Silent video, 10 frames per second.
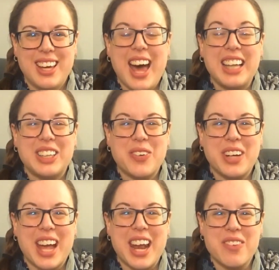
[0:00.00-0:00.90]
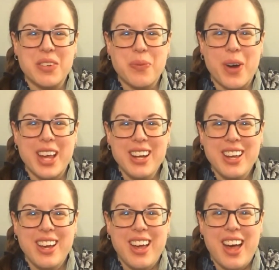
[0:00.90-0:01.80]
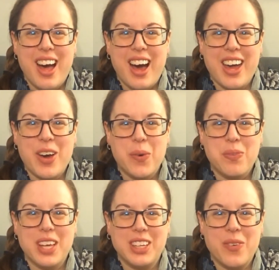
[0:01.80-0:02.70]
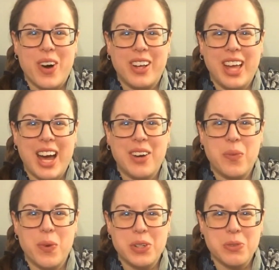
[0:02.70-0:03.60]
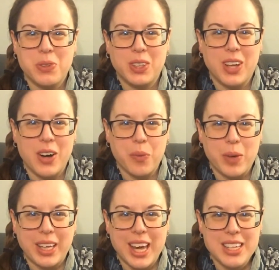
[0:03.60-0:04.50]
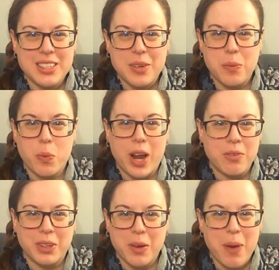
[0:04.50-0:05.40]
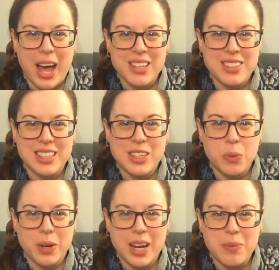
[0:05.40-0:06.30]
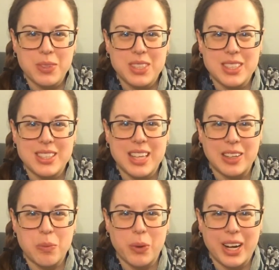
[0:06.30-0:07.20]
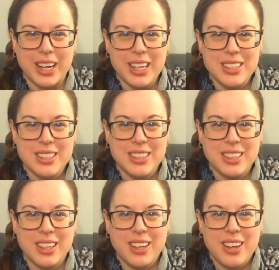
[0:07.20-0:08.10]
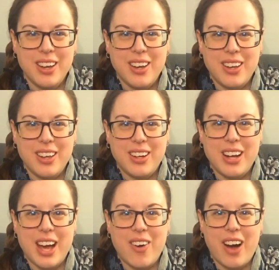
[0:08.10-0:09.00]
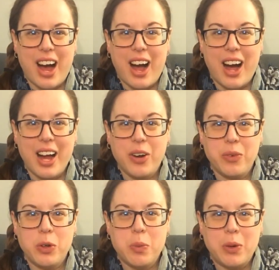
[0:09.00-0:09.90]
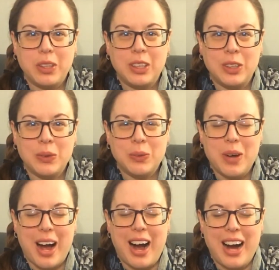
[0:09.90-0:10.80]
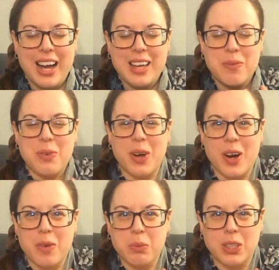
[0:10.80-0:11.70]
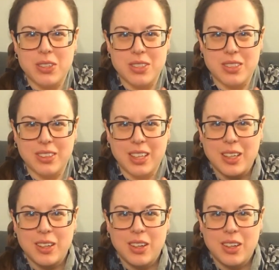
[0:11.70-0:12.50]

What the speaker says: Hello again, everyone. I hope that you all had a wonderful long weekend in whatever capacity you were able to celebrate it. Now, I don't know about you. I am not personally